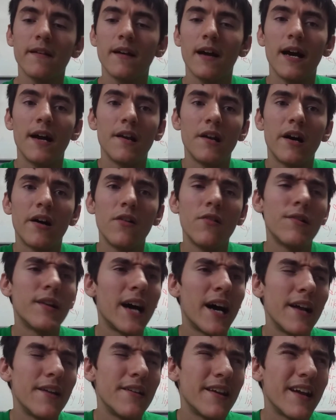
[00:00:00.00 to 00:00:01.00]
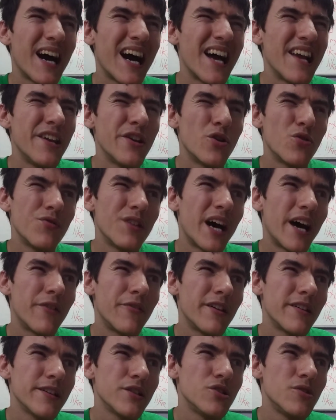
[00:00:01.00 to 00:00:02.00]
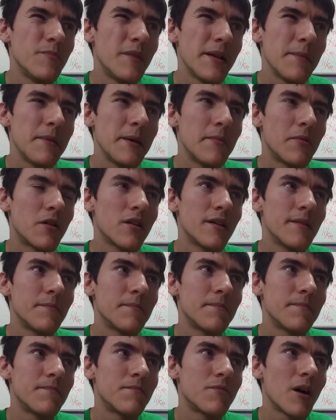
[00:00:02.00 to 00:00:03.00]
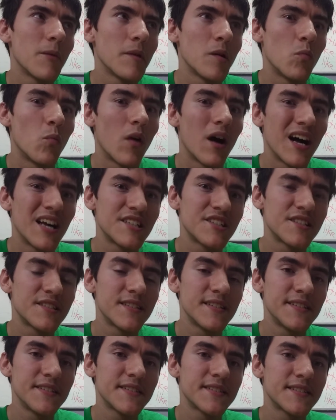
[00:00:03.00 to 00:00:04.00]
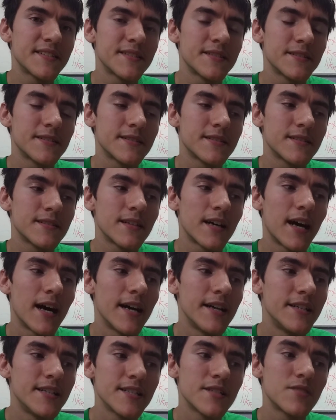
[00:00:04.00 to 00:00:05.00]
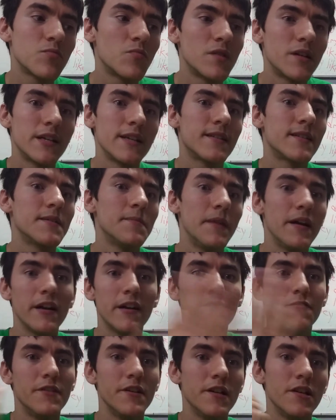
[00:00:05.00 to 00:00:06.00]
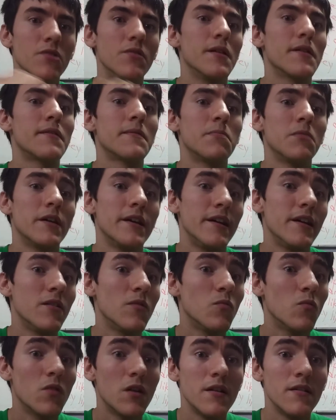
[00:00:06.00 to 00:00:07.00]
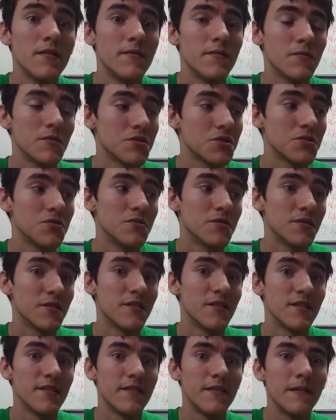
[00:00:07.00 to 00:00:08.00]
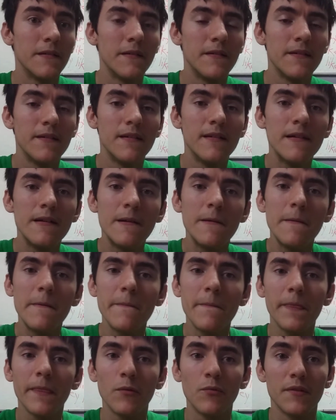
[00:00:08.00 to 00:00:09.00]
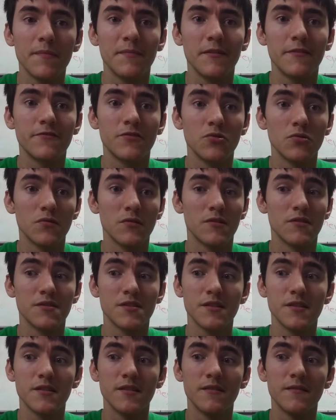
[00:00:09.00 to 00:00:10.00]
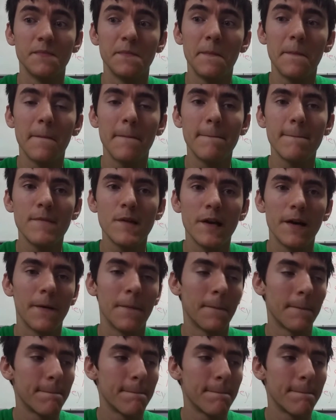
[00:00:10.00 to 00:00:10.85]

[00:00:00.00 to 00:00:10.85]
I know not really too many people are gonna probably watch this. I just wanted to make a video explaining what was going on with my folder. So, yeah.